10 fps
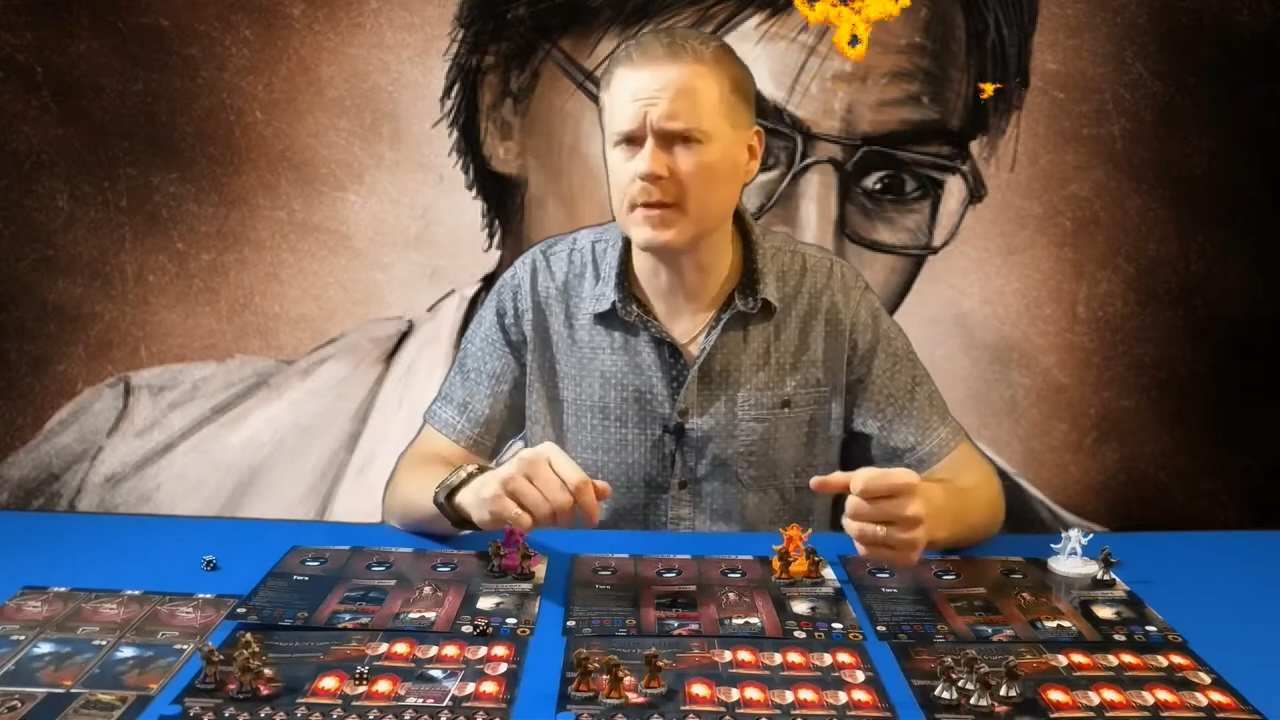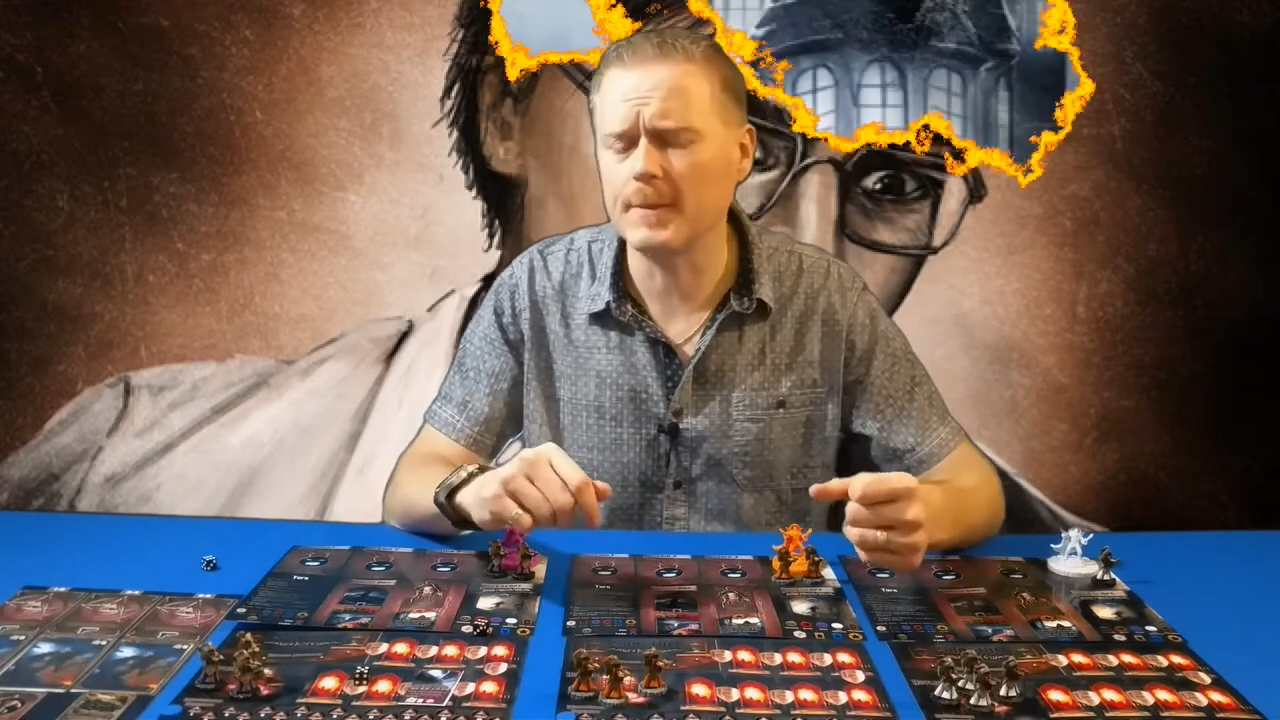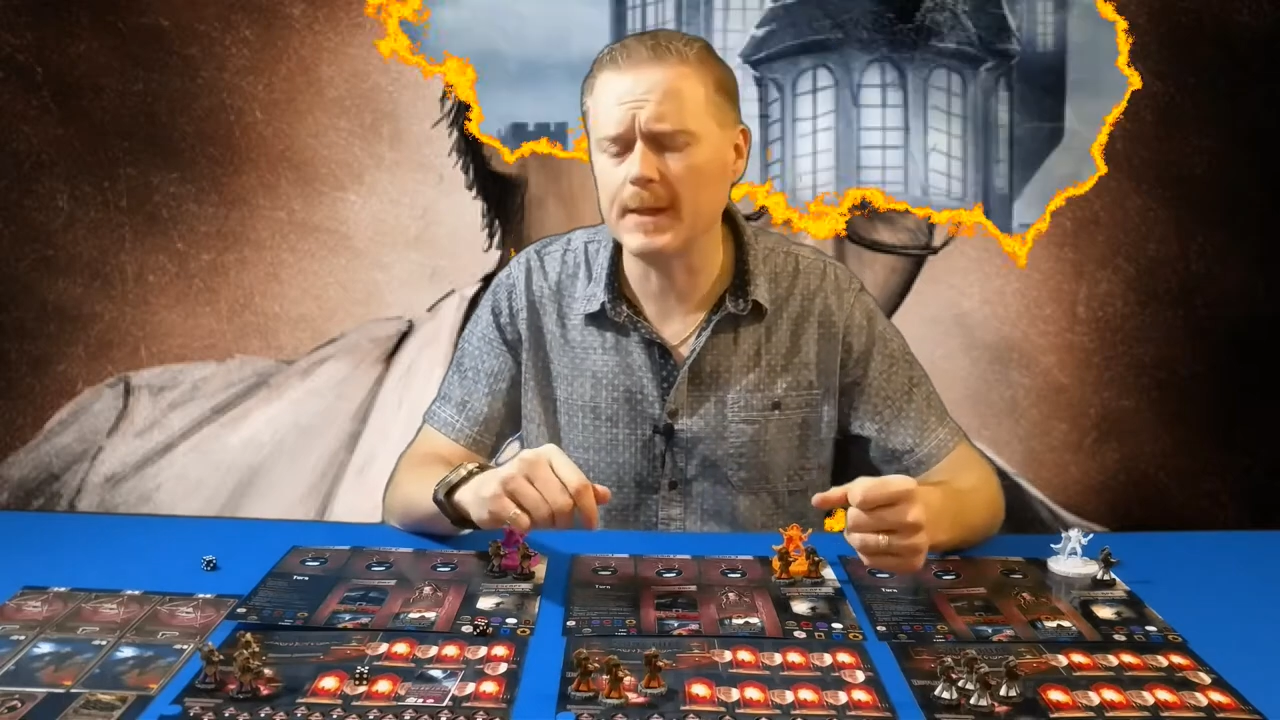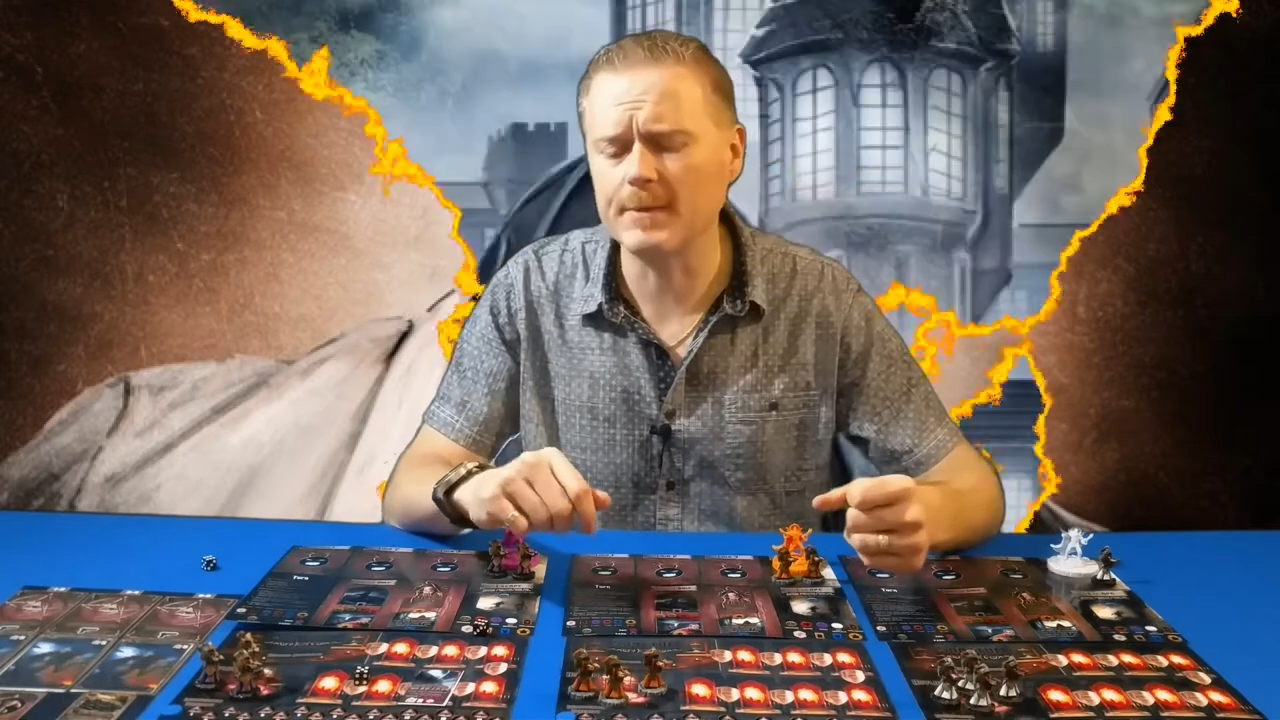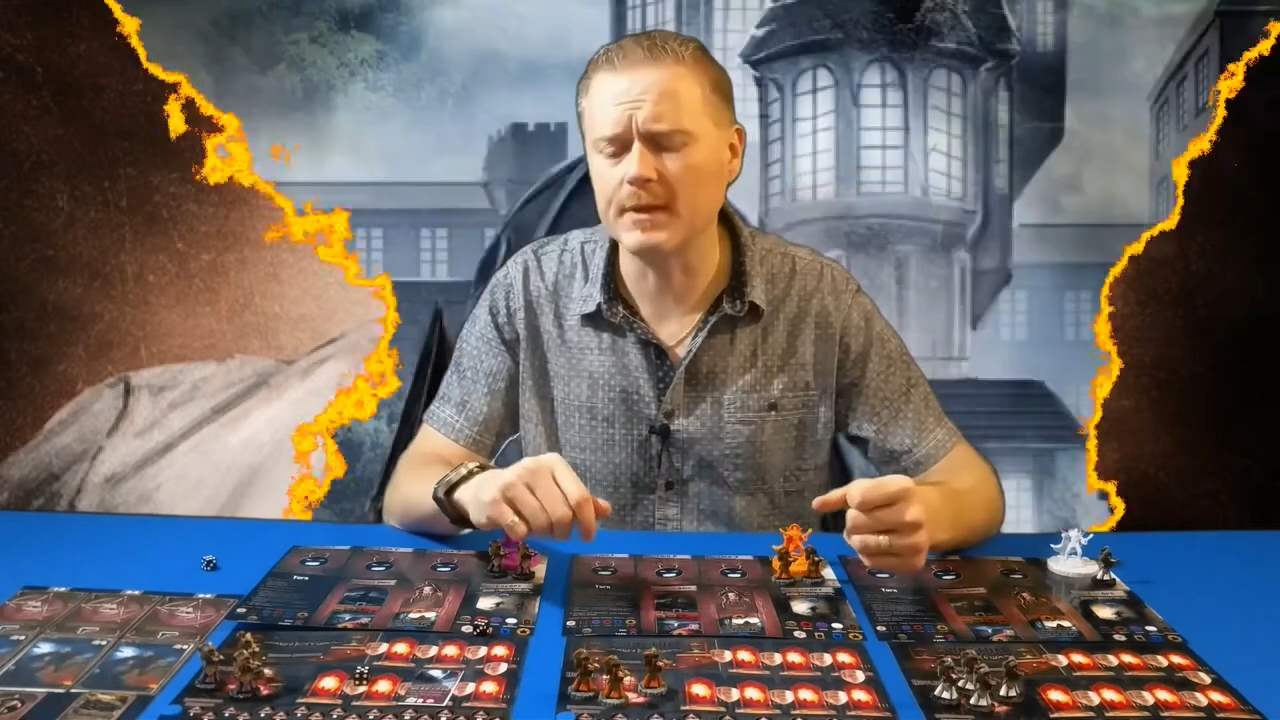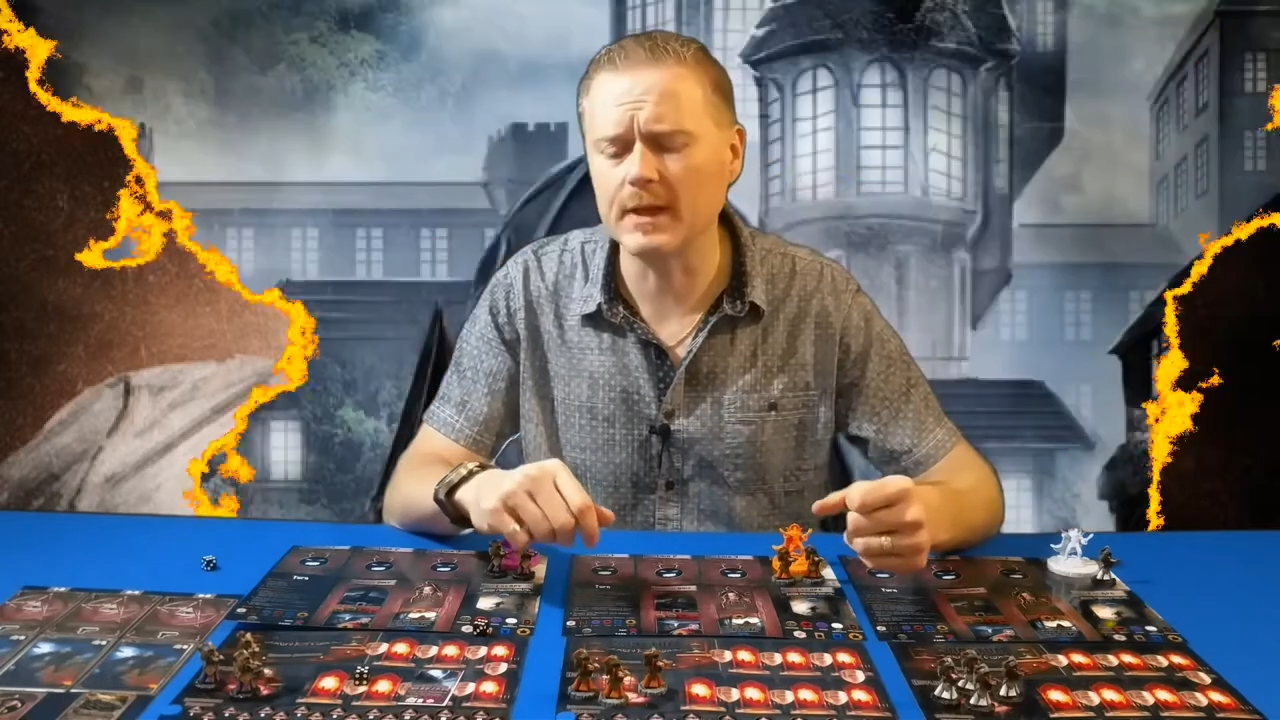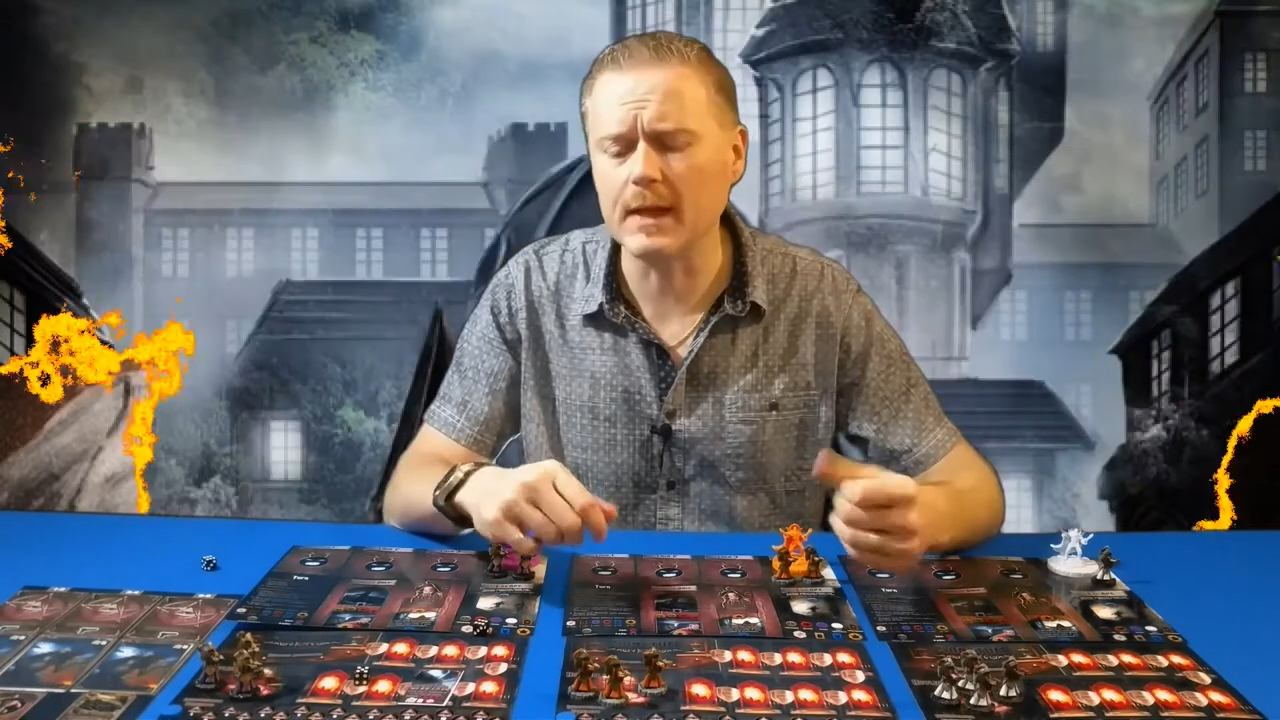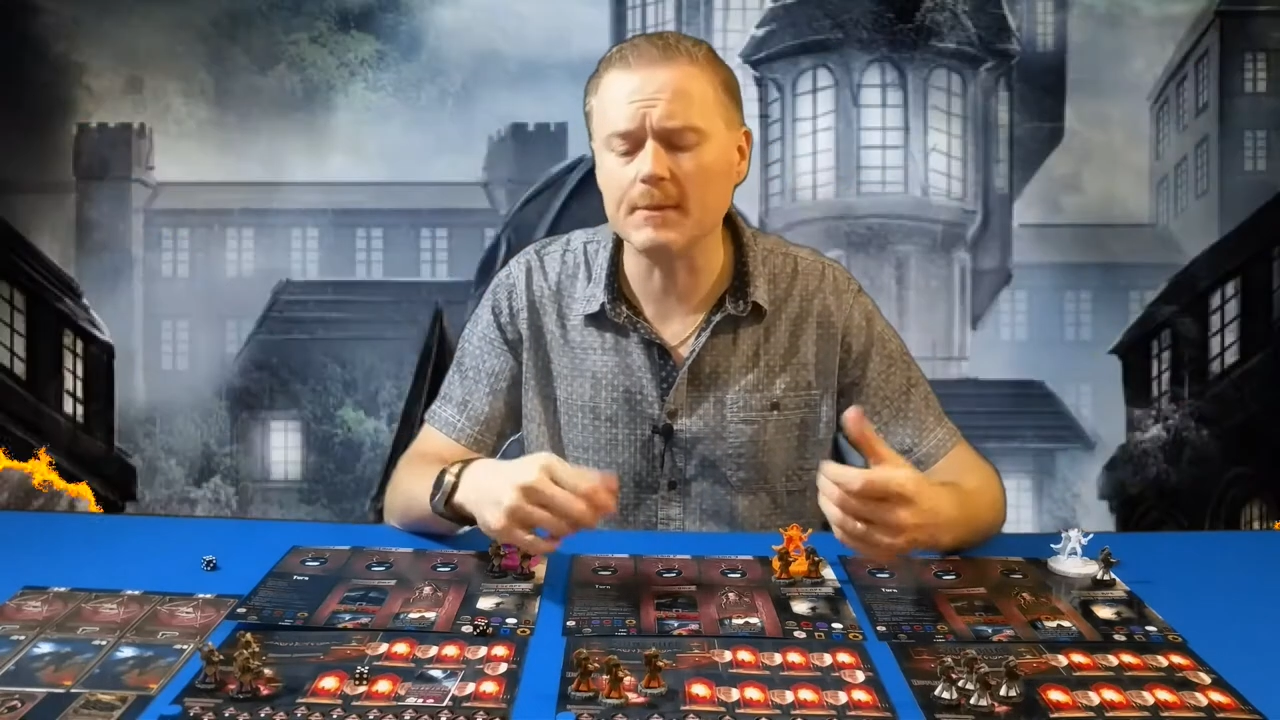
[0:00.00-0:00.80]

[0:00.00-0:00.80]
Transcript: going to pop in the game,